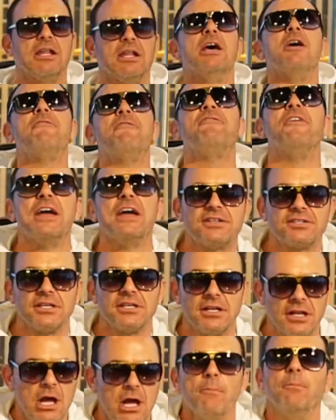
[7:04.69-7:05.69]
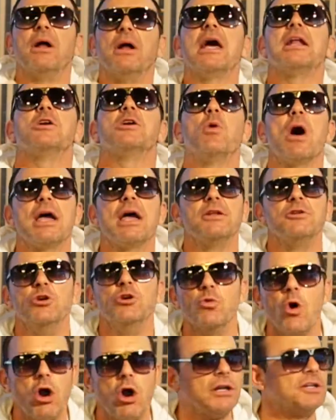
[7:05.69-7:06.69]
Then fix, fix it. it. But anyway, New
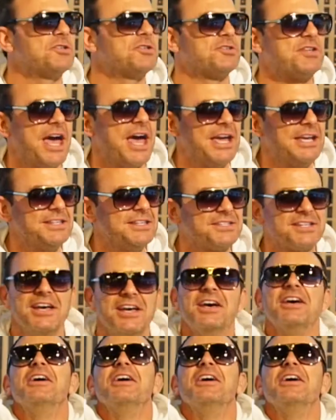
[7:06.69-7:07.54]
Orleans Saints,